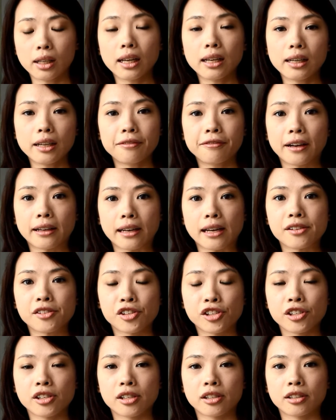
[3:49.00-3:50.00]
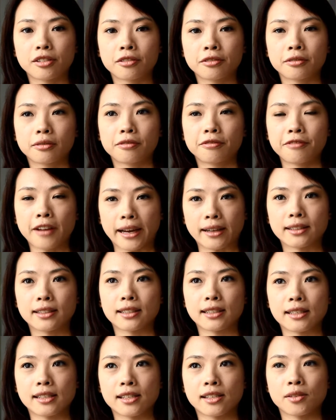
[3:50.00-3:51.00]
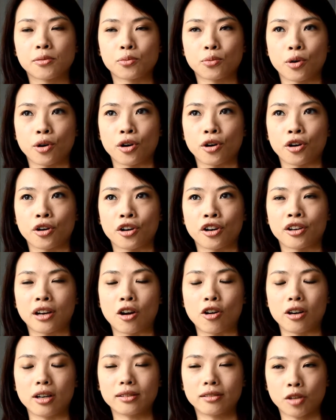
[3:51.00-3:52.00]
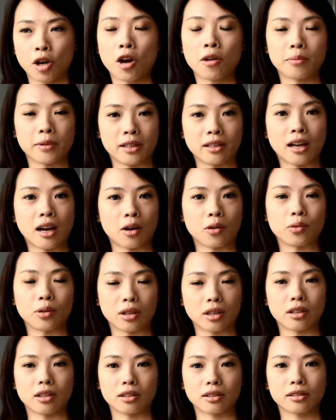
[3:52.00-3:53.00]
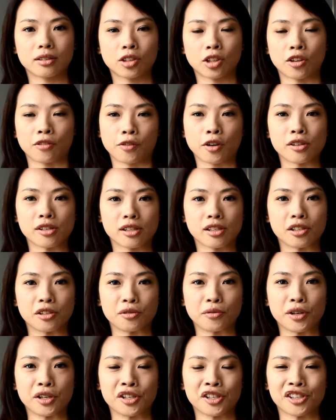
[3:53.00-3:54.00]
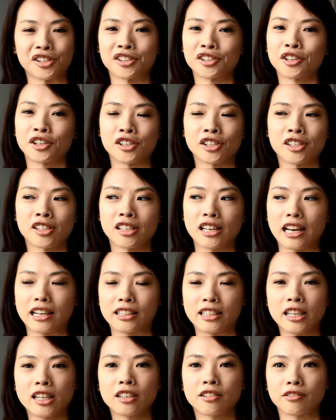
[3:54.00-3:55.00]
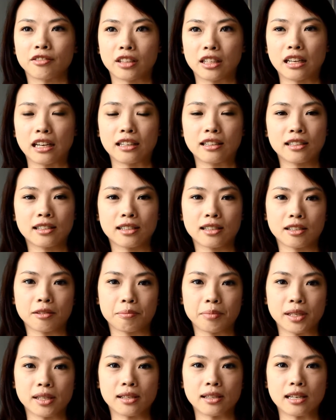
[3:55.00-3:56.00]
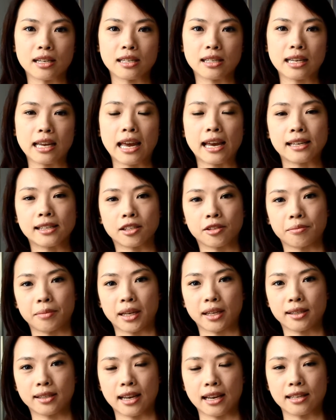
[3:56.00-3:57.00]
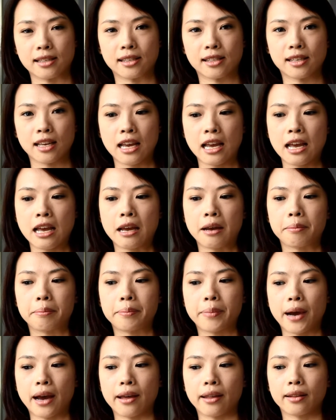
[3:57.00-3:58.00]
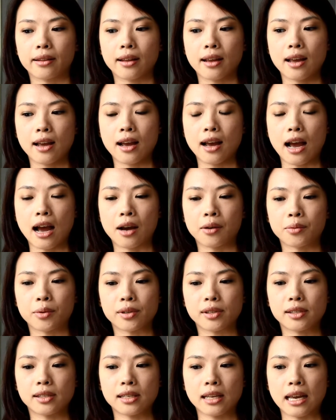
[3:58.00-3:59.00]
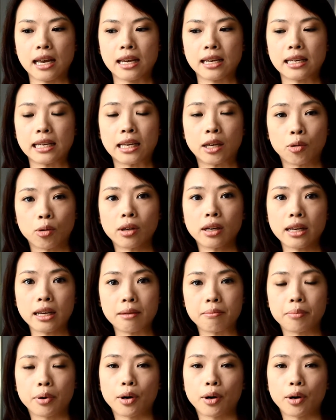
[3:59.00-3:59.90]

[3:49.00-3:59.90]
clearly financial factors were top in our sort of considerations, because at the end of the day, this is a business, it has to make sense. But I would say equally